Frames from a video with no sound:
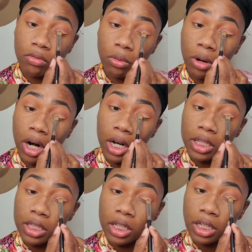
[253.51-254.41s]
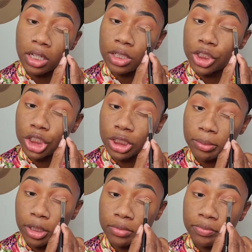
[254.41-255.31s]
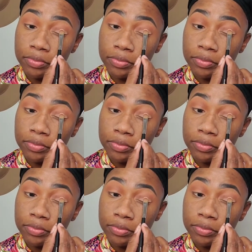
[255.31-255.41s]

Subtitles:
for the shimmer.